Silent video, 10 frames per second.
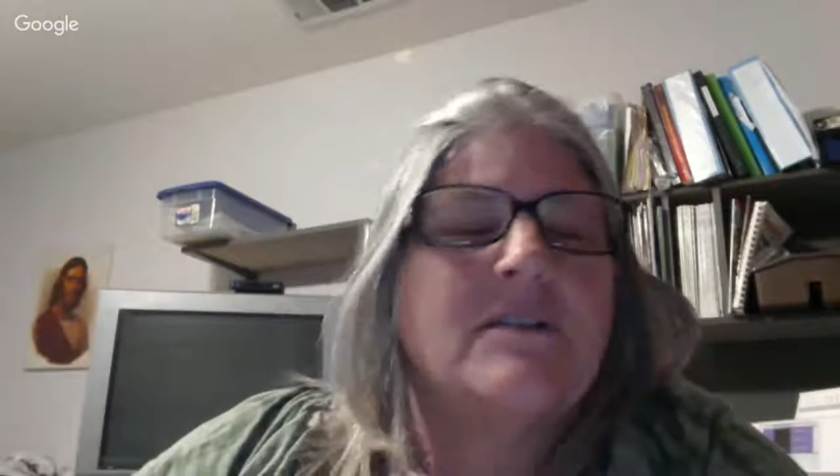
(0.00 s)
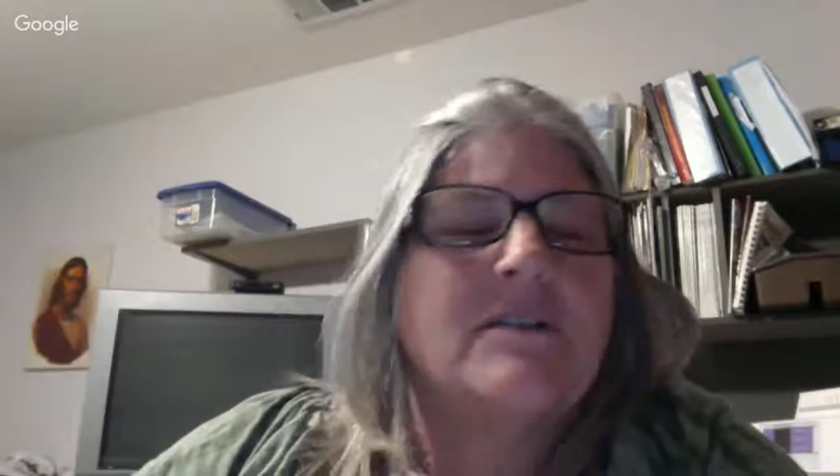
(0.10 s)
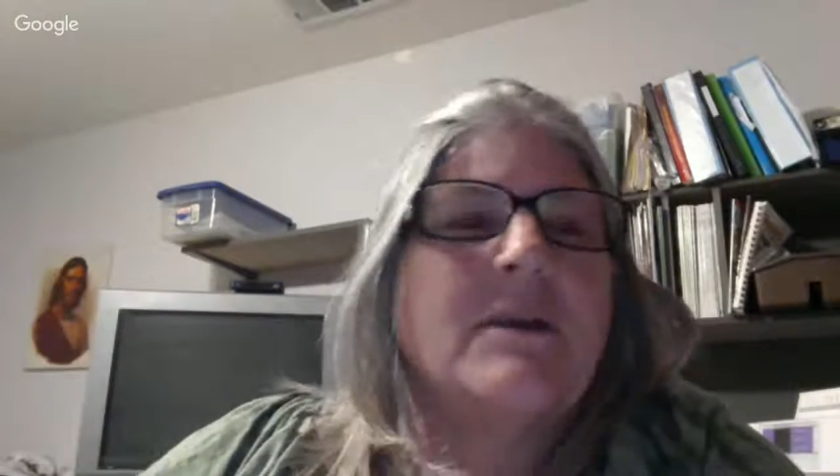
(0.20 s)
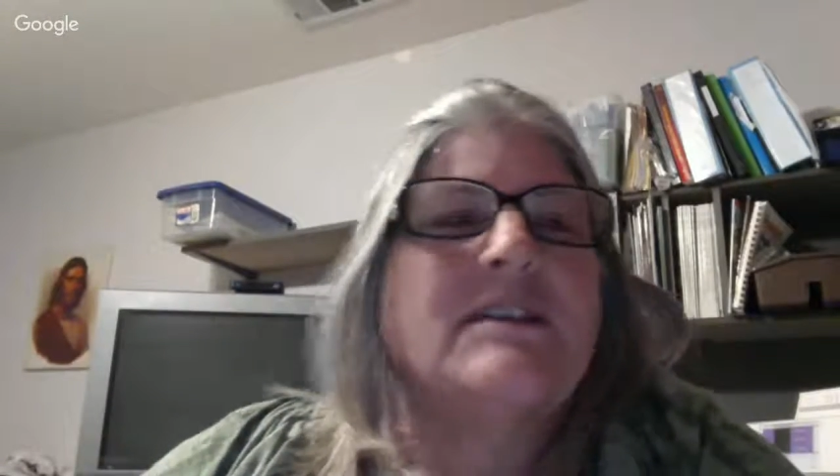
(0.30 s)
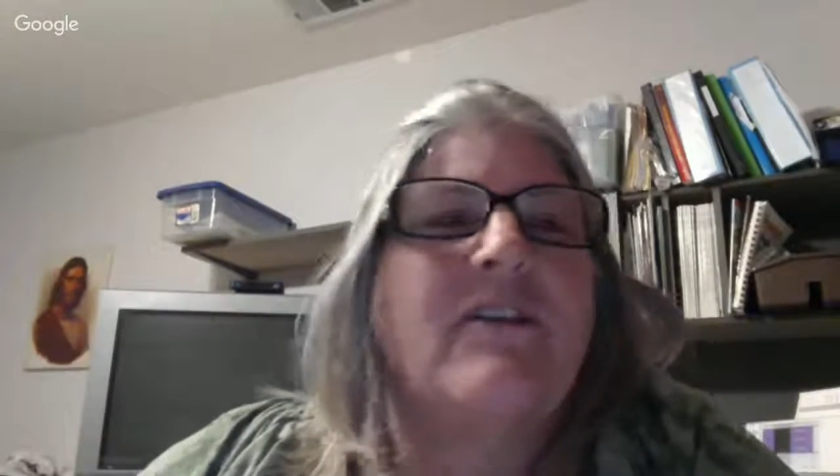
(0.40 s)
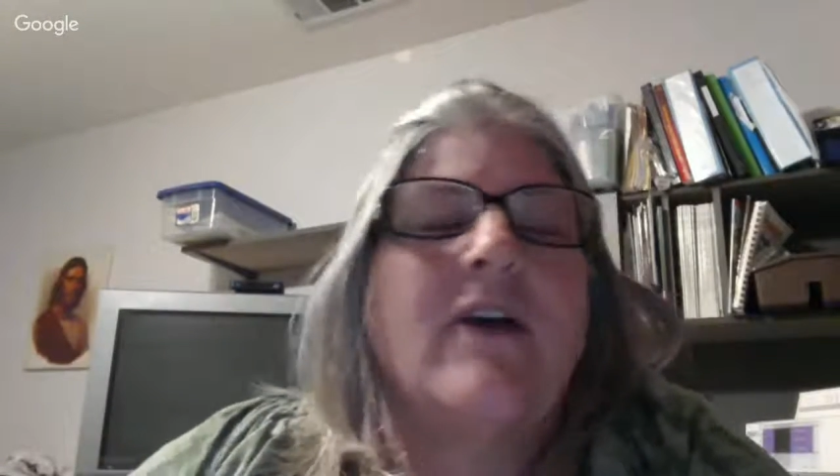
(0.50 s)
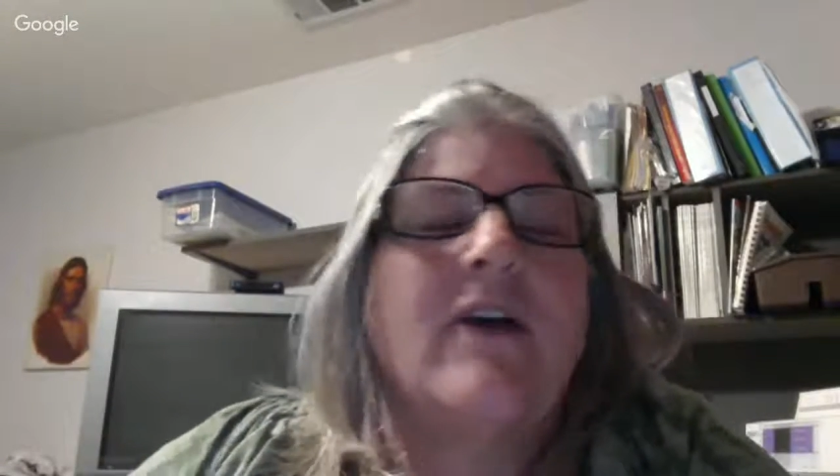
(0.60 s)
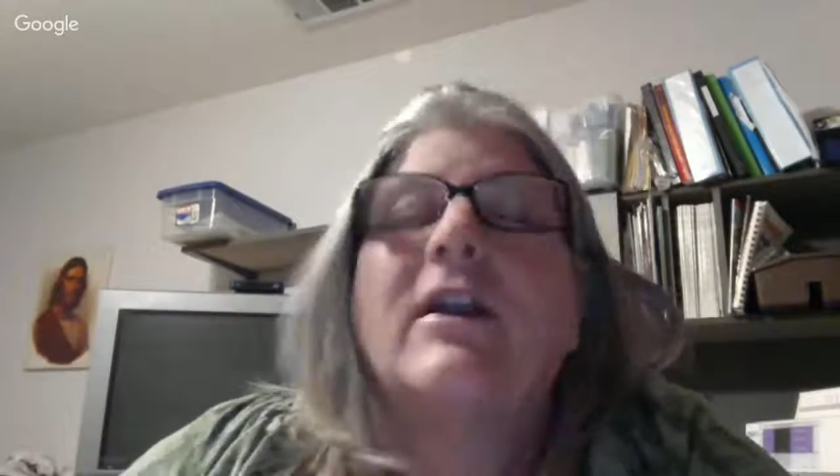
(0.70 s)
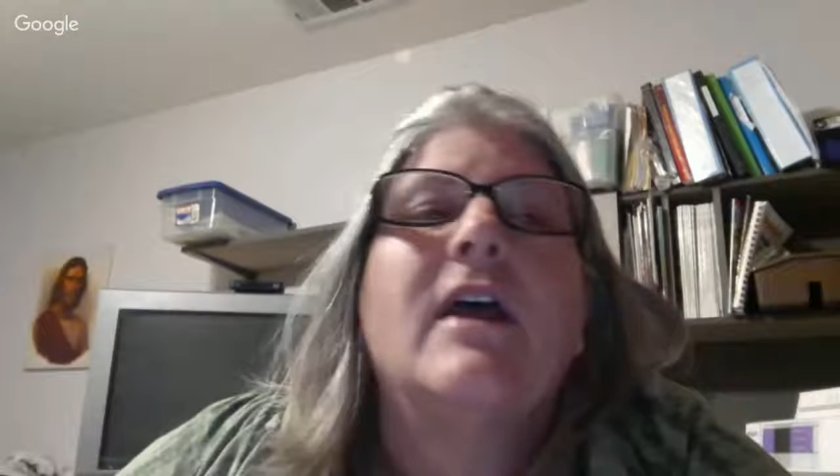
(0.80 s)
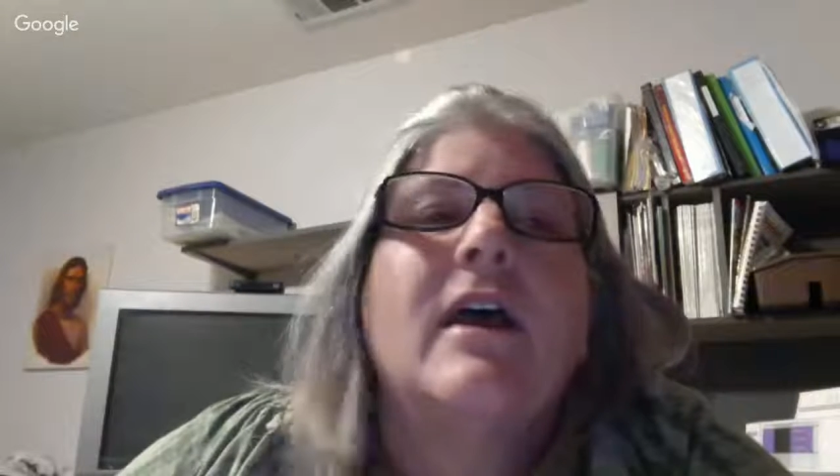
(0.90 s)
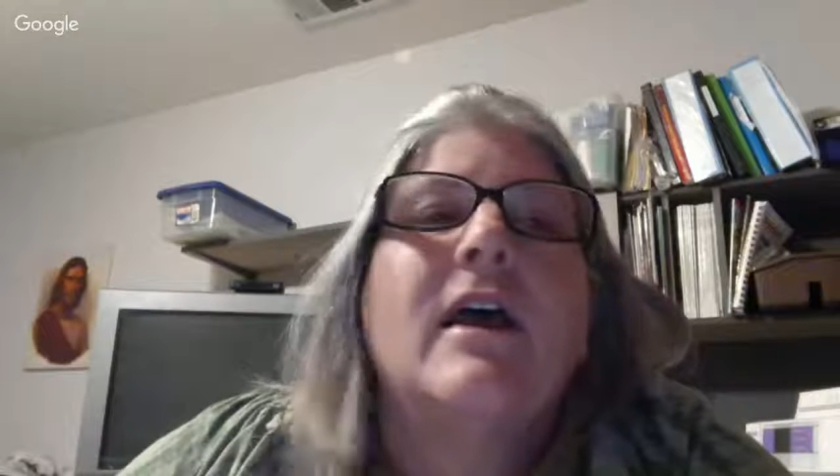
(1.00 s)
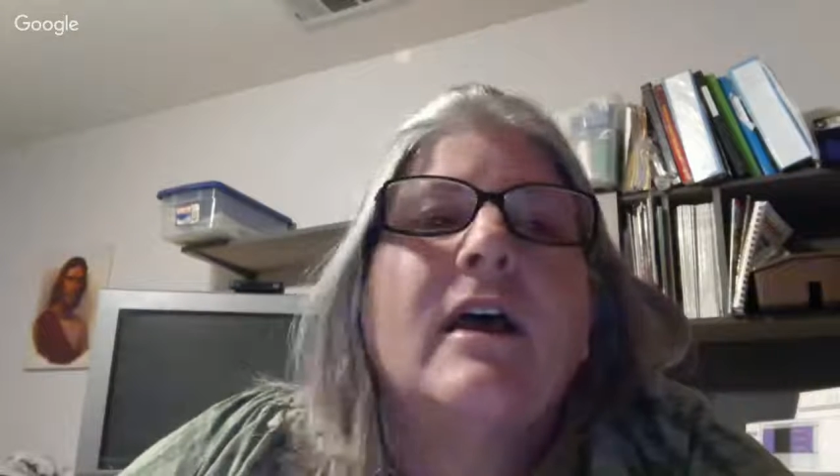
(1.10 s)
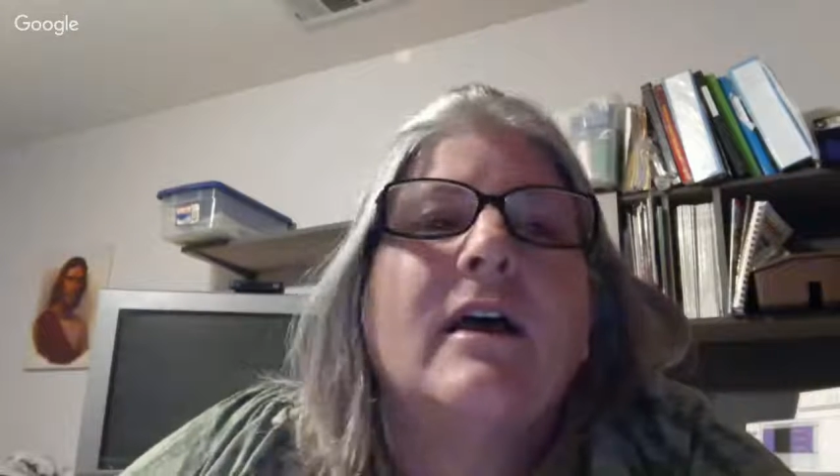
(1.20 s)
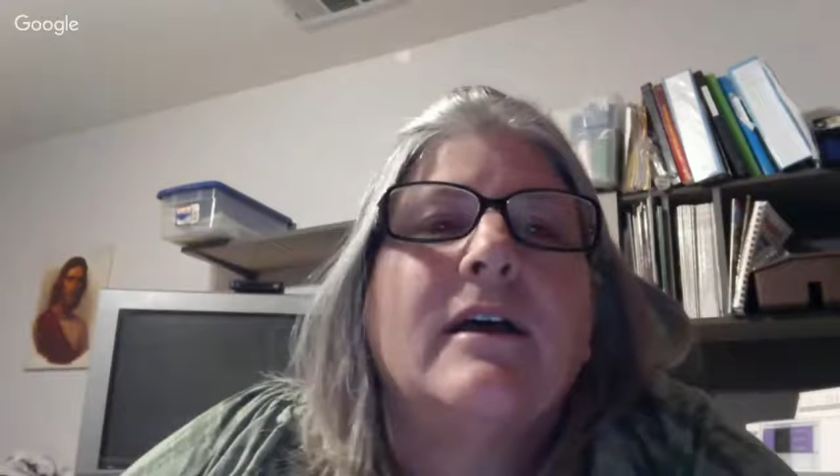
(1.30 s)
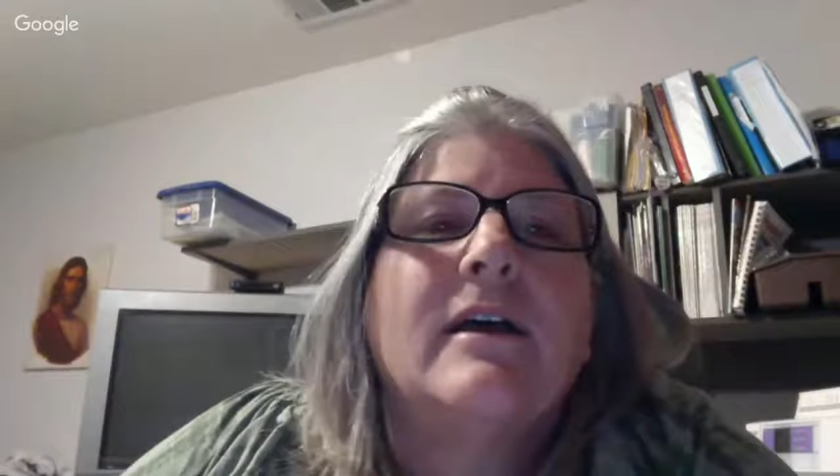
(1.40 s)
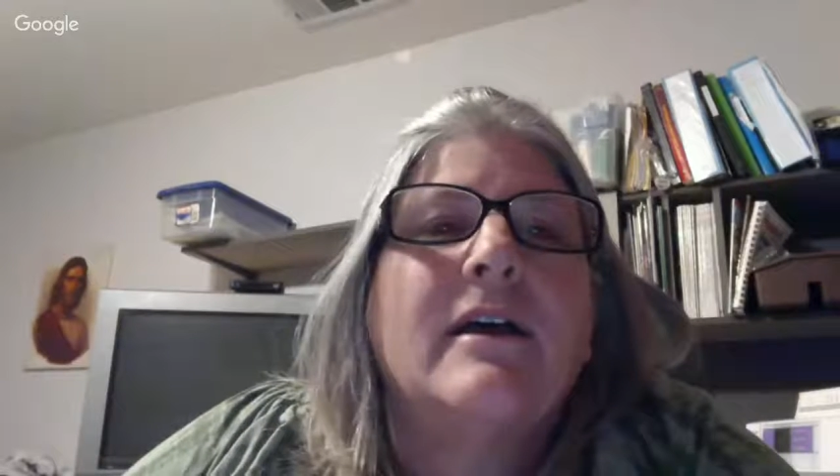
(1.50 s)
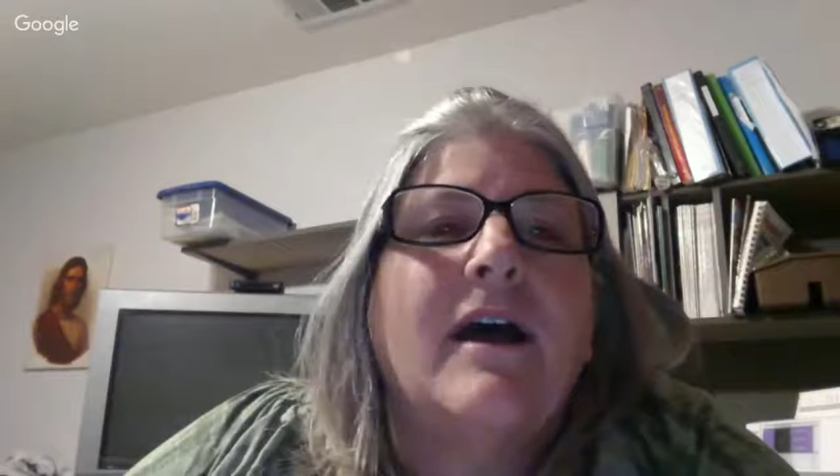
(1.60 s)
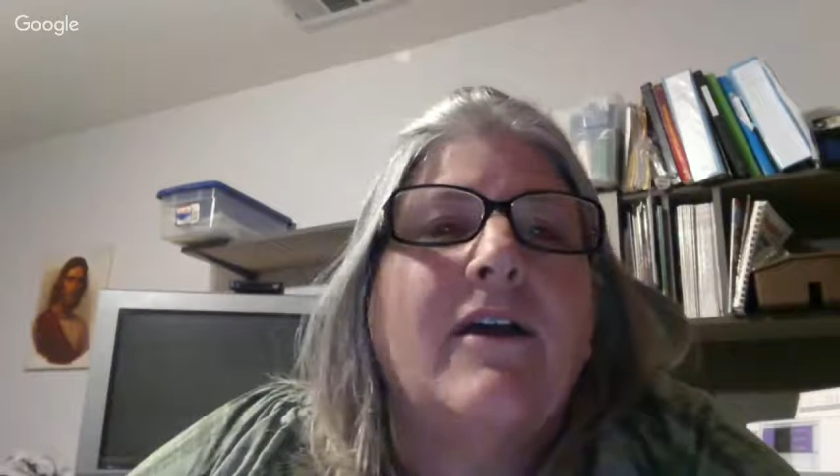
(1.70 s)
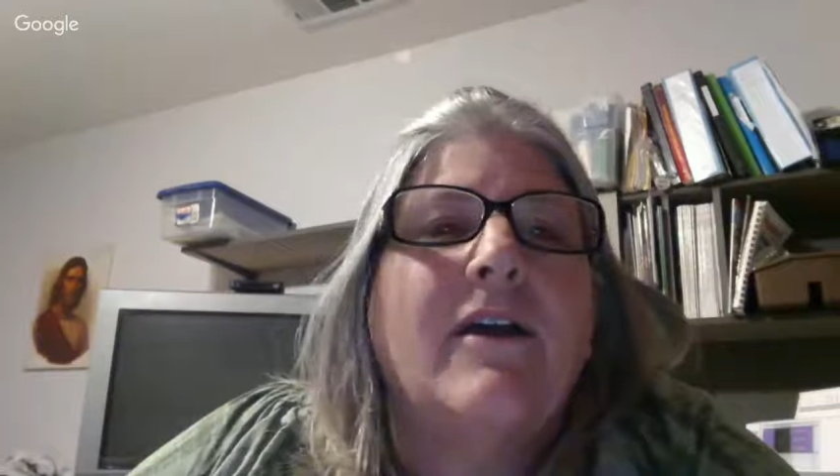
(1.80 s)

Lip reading: myself out. All right.